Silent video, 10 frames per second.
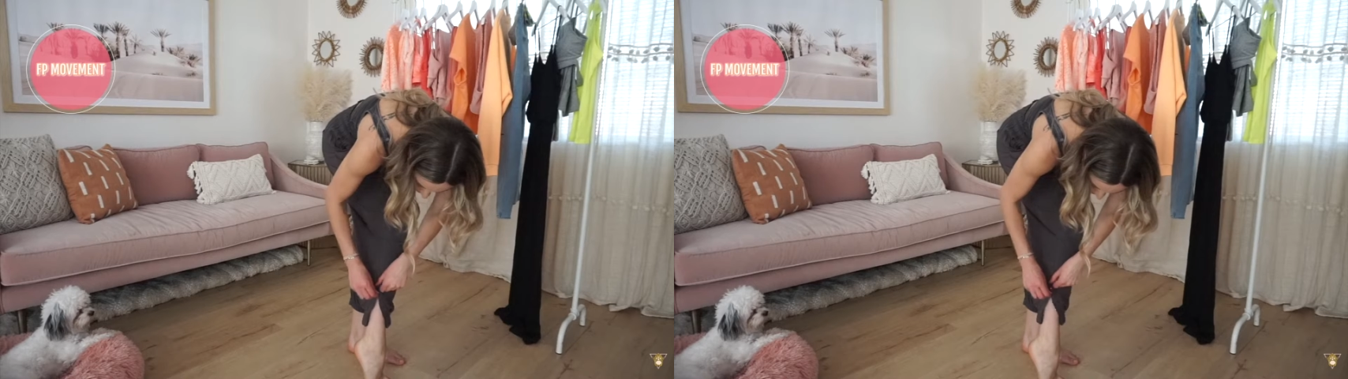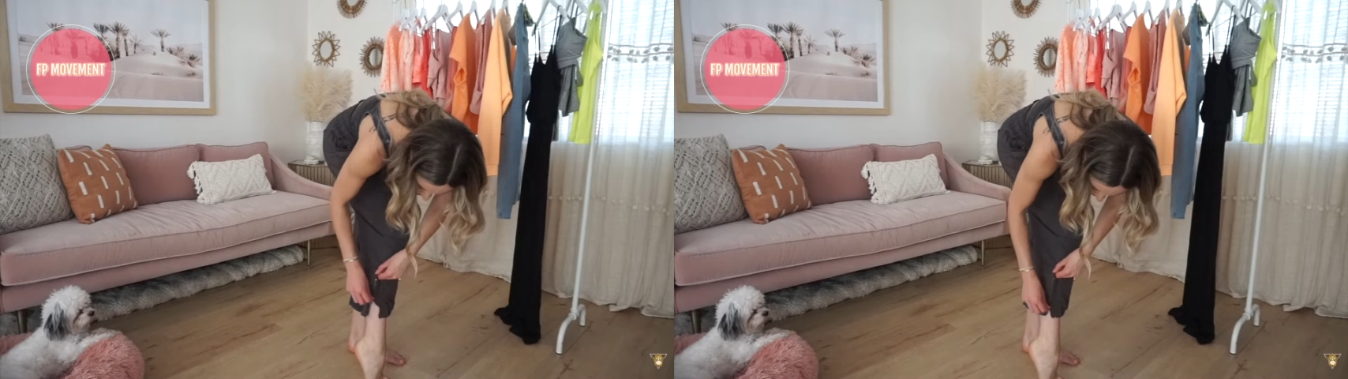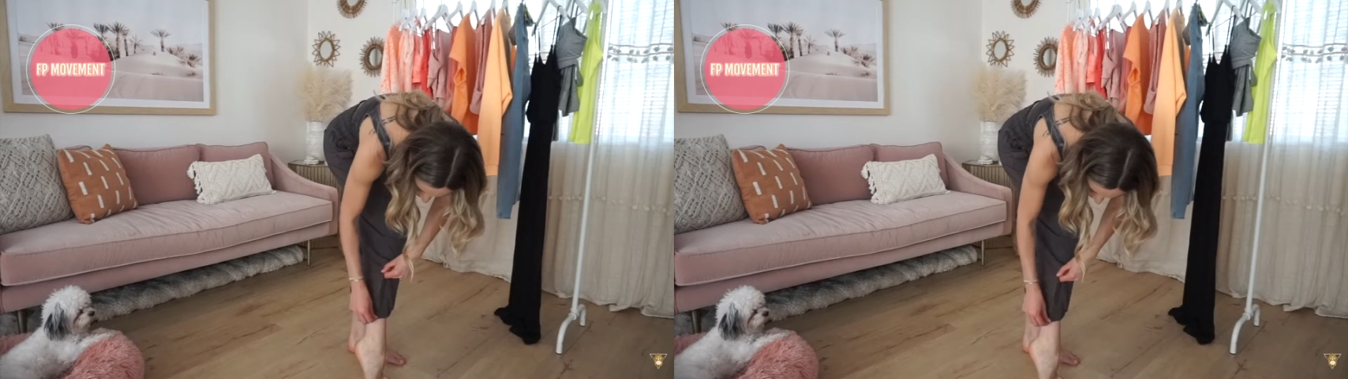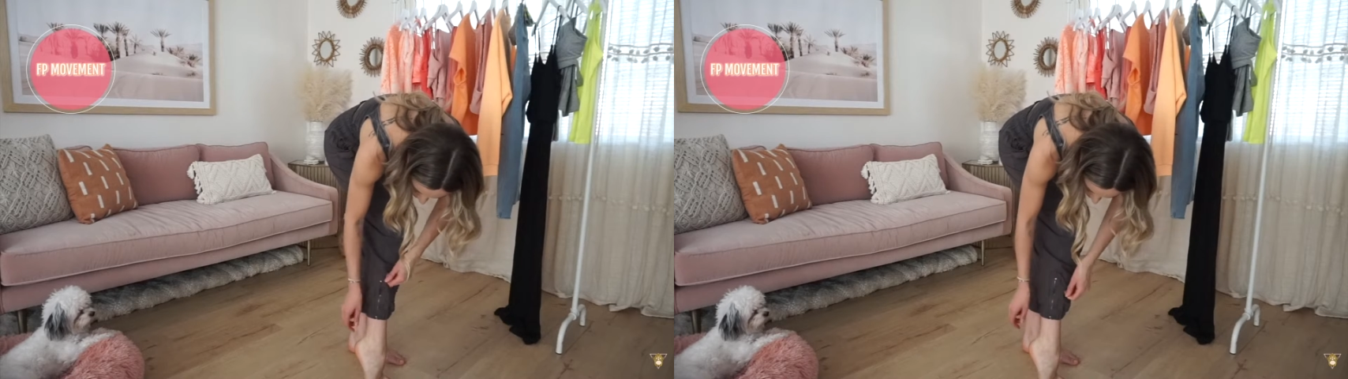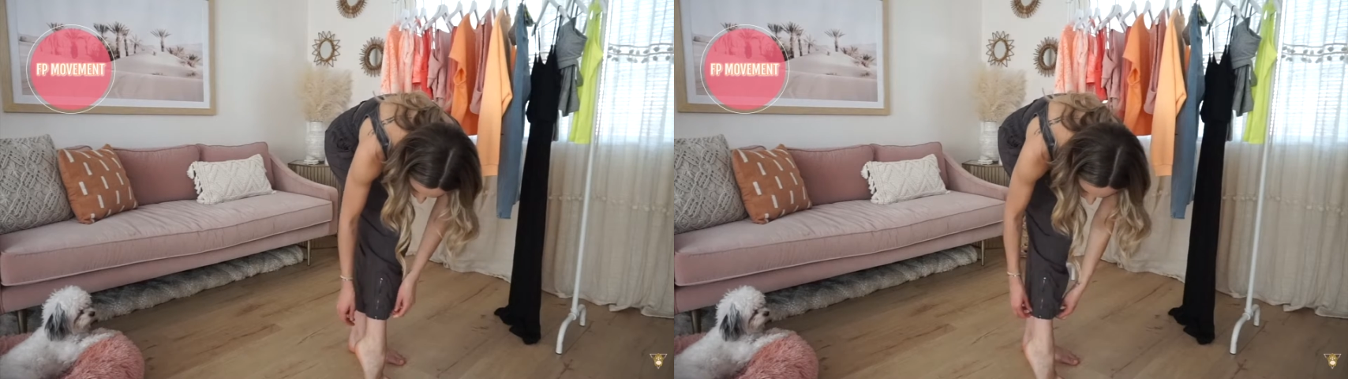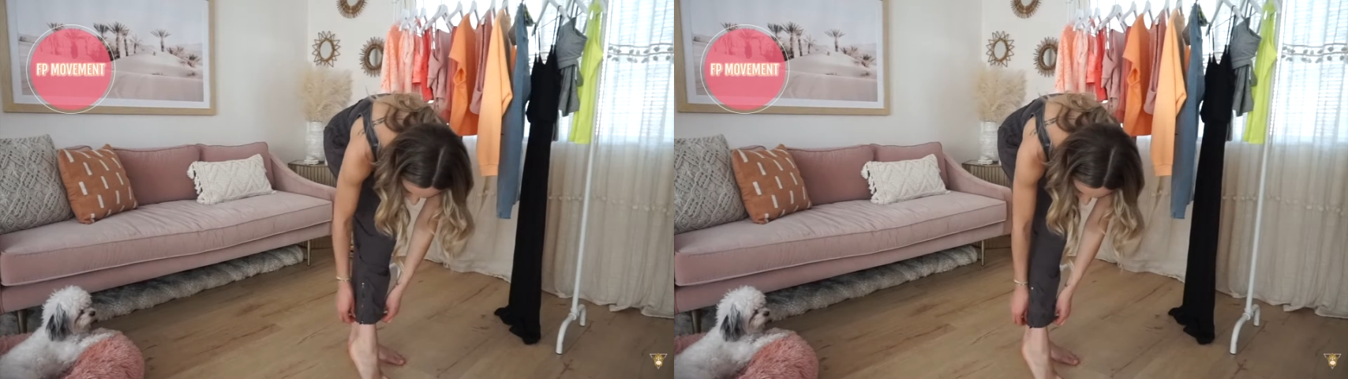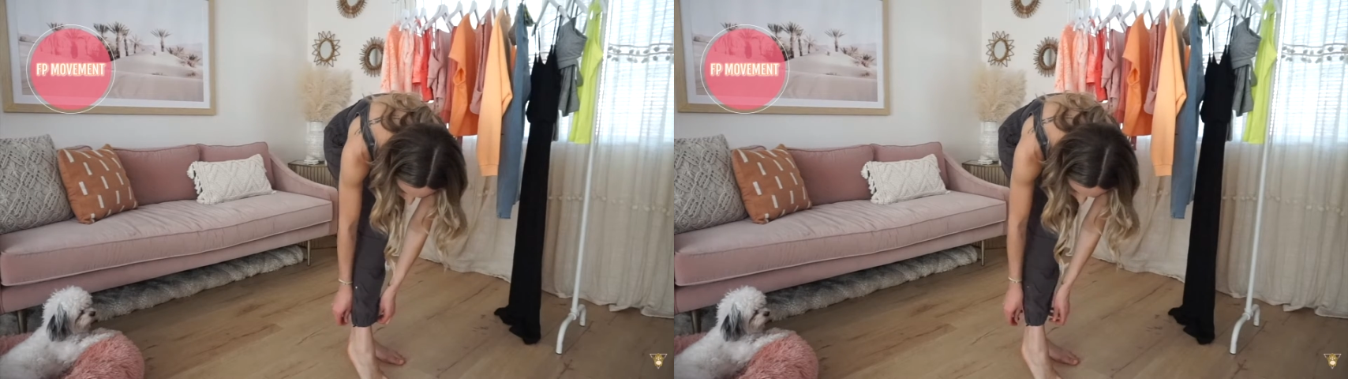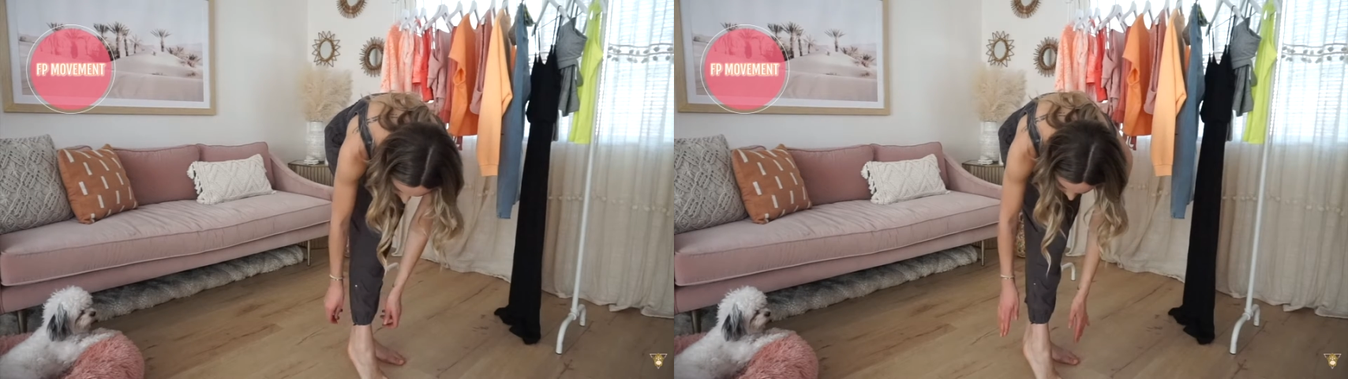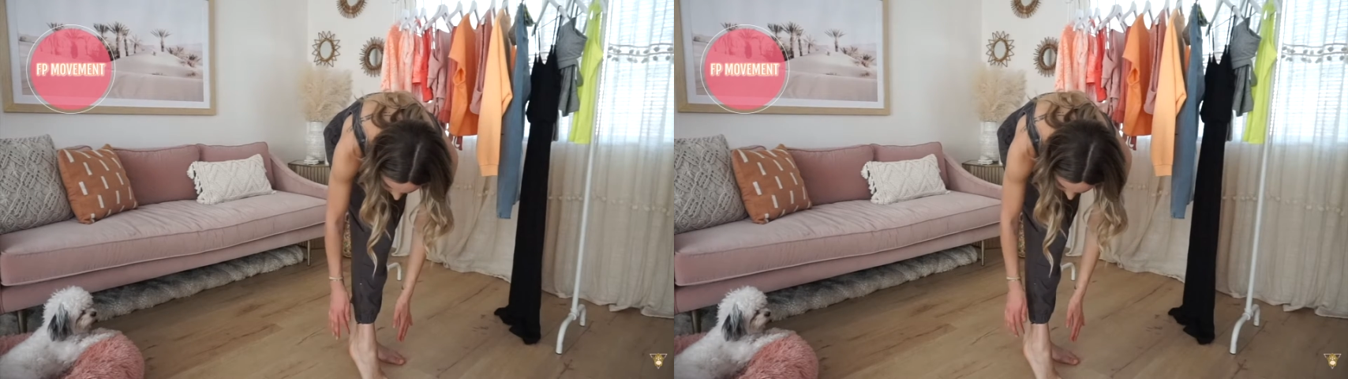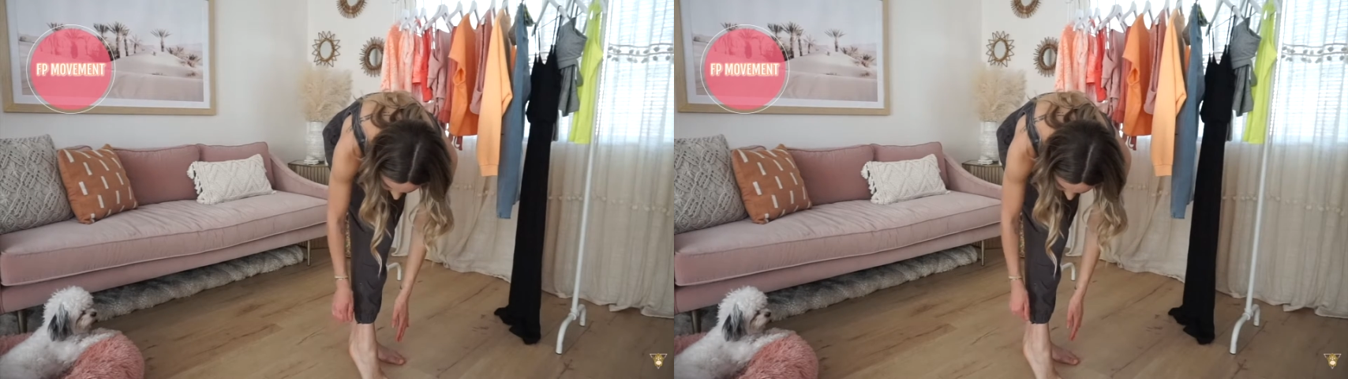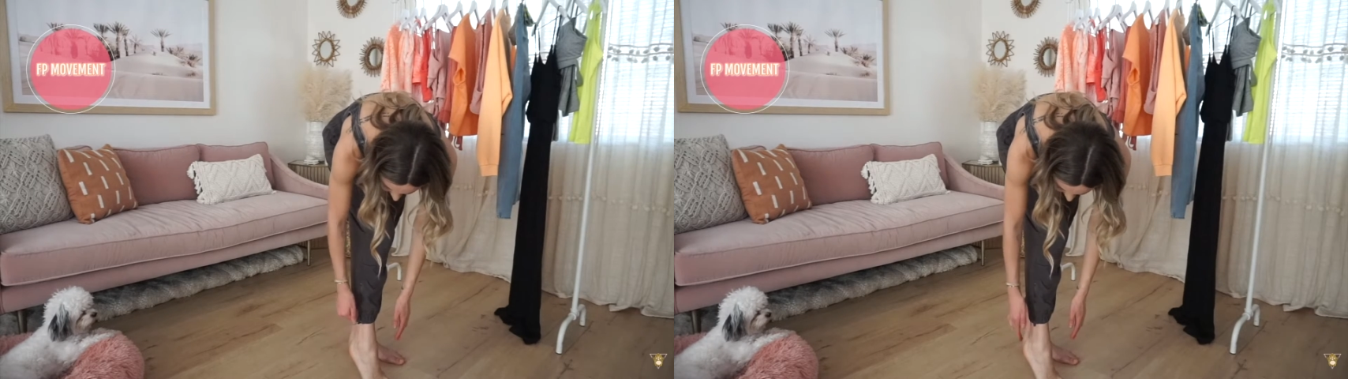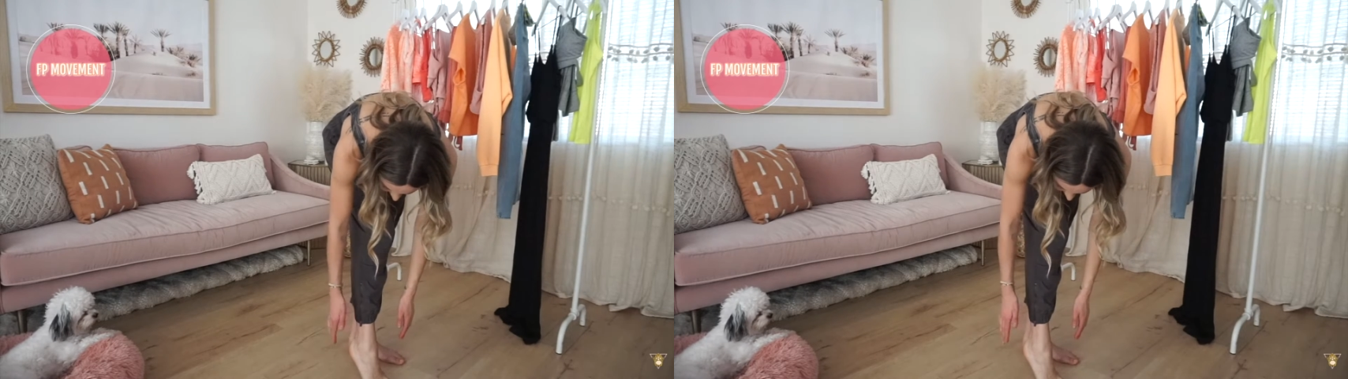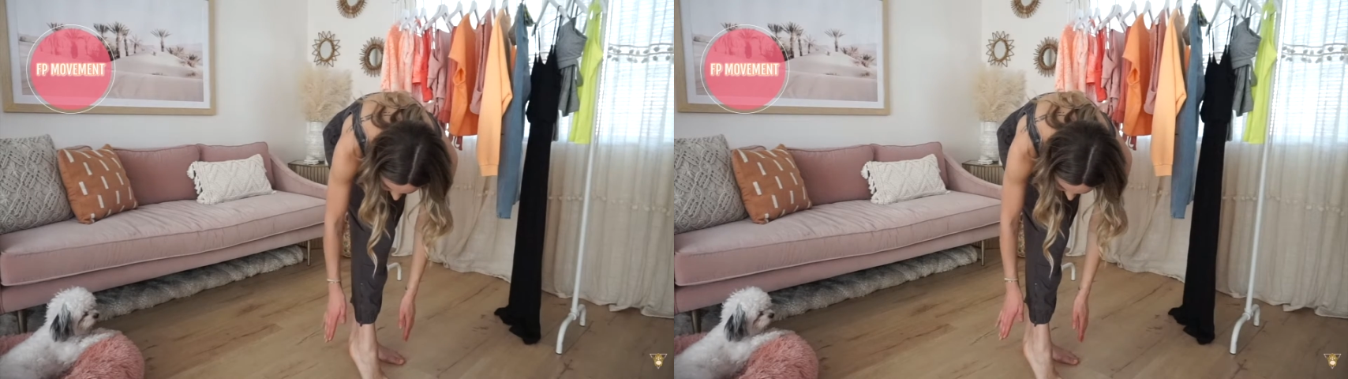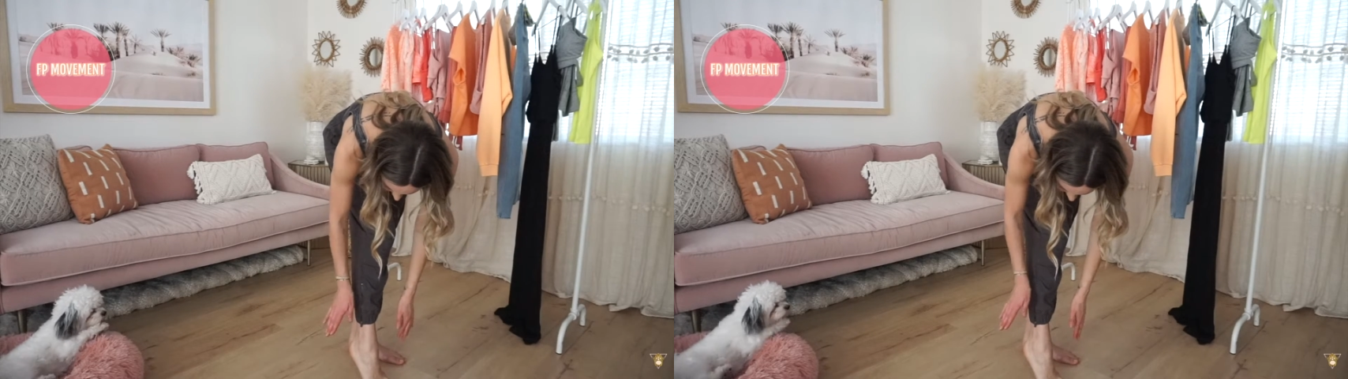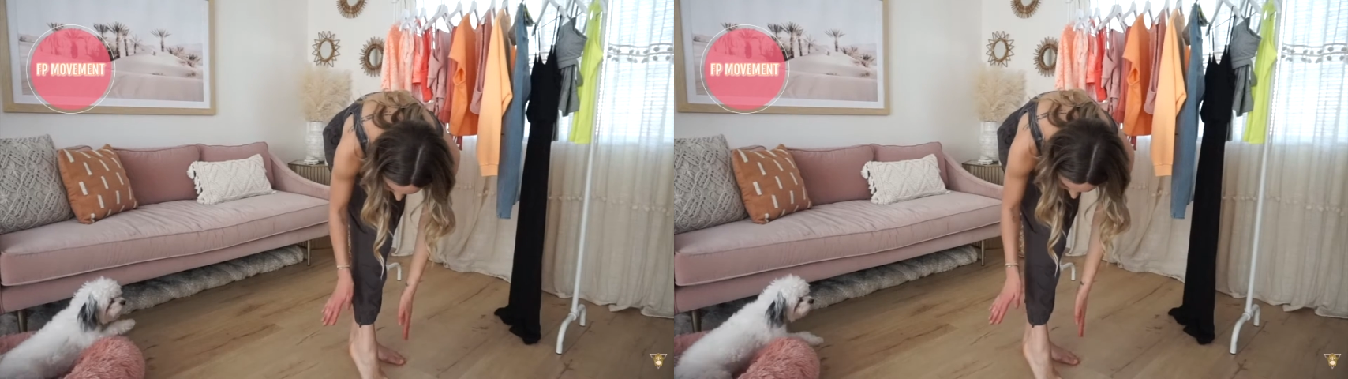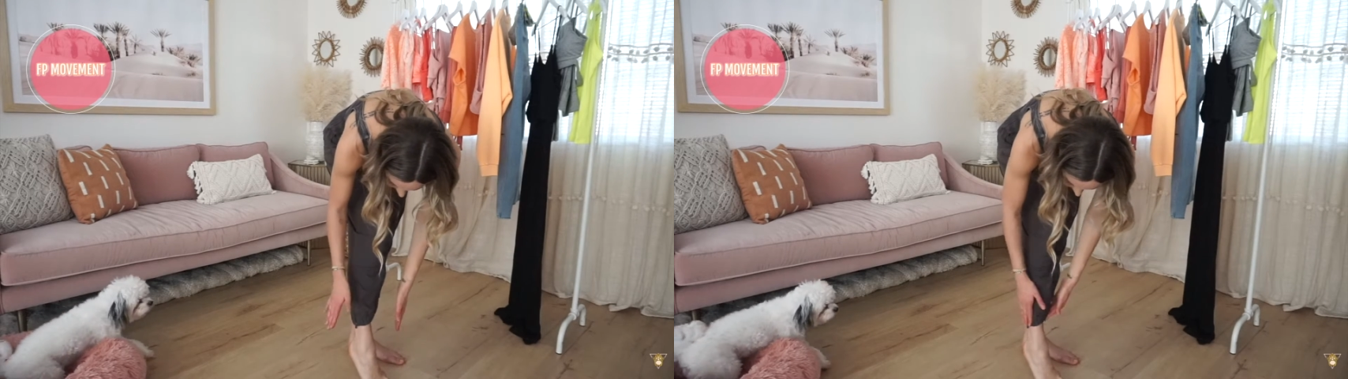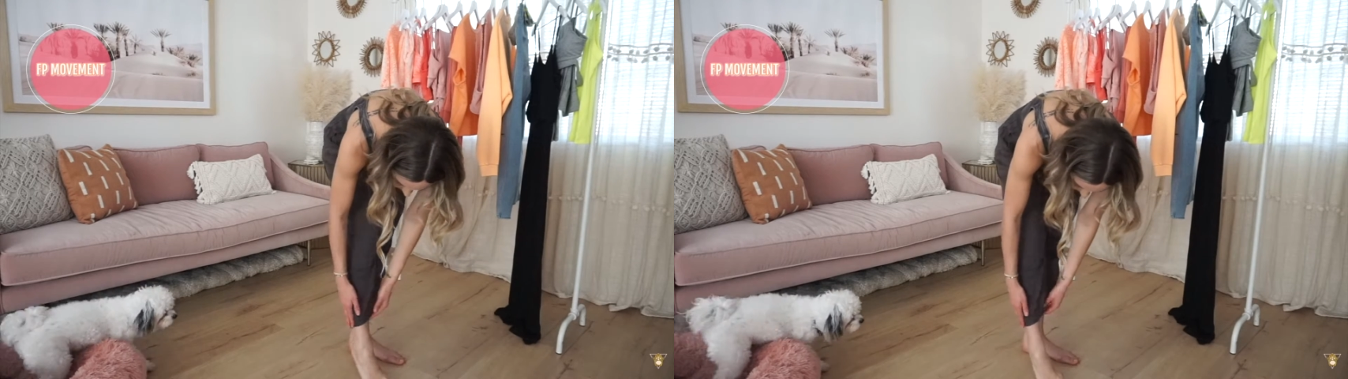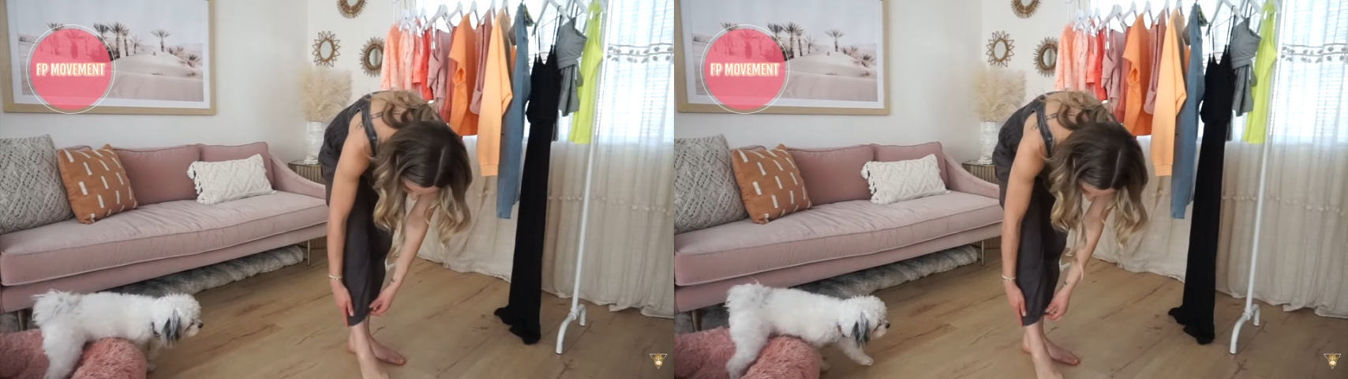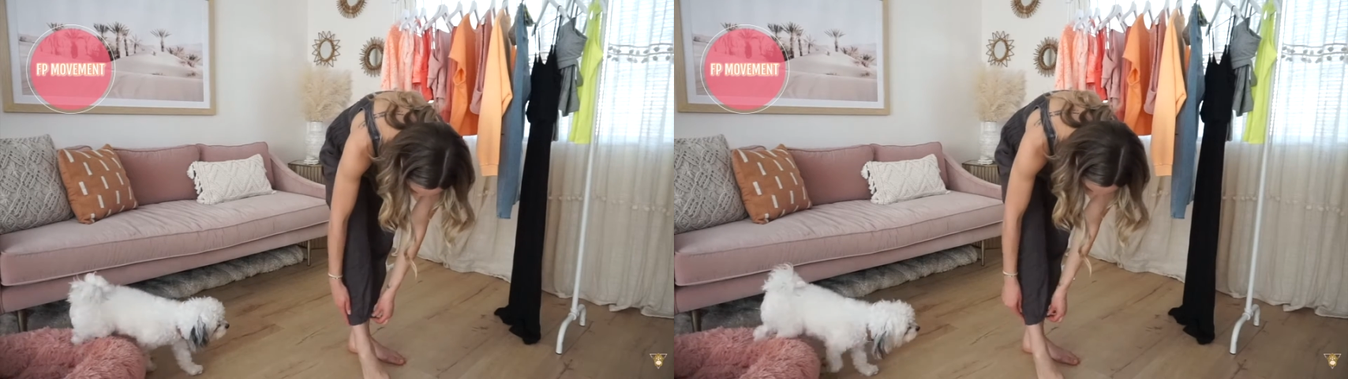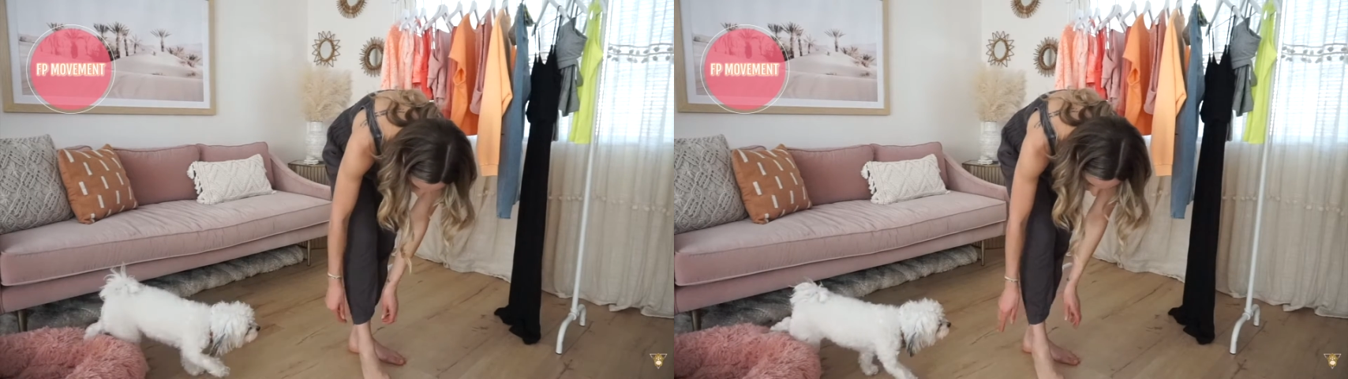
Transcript: No face is visible, so there are no lips to read.